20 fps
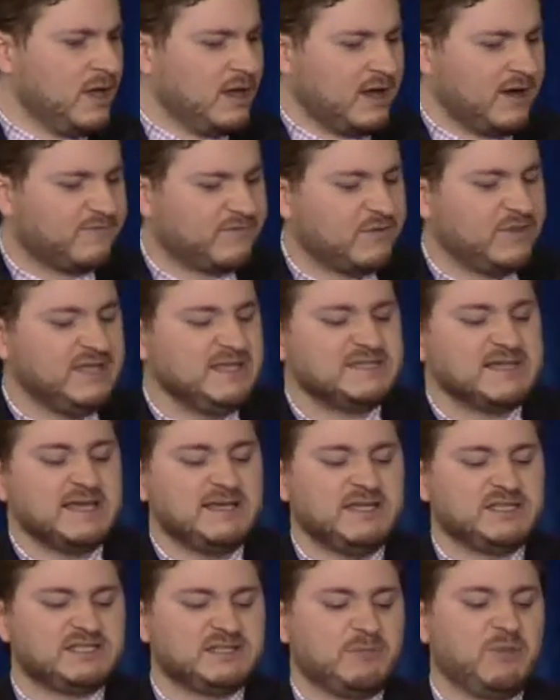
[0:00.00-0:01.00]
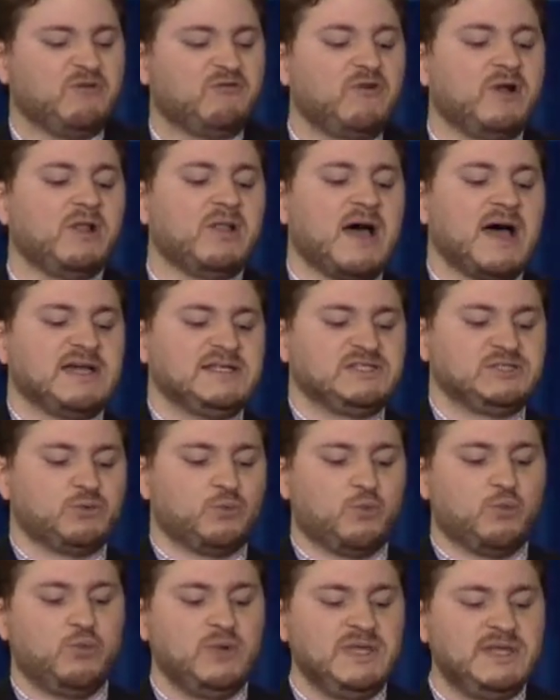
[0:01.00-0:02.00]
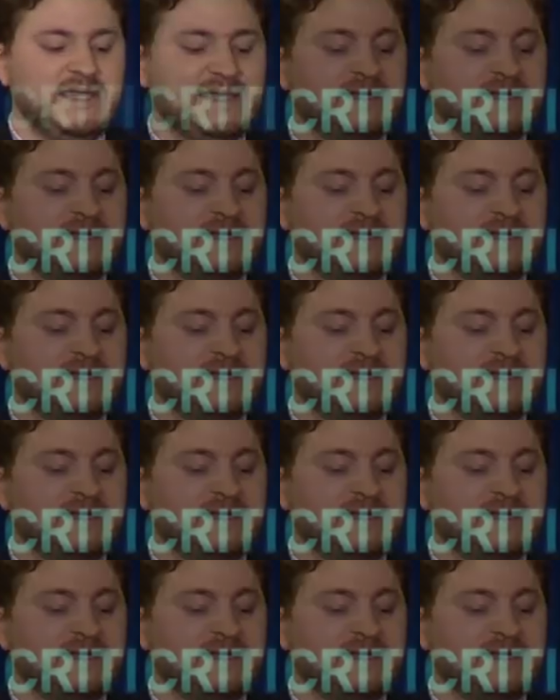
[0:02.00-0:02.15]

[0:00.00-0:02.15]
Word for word: Now, for these ideas to be realized, we need